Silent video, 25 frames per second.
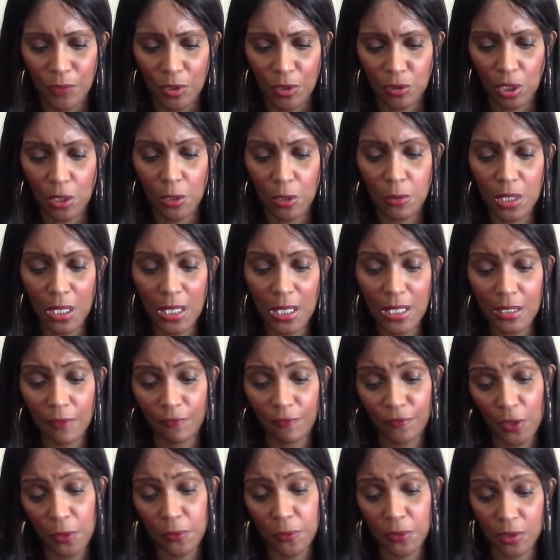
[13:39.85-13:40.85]
So you need to
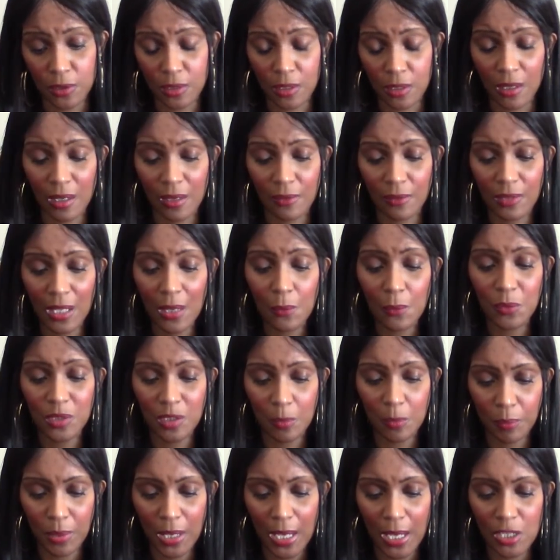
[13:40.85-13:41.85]
focus on, I think
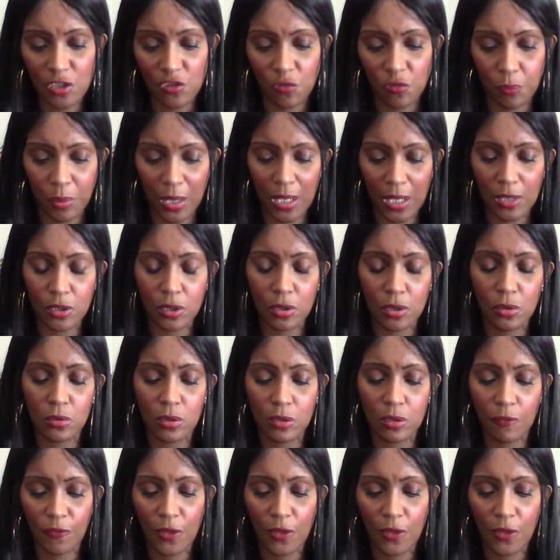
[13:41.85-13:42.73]
with the Page of Pentacles,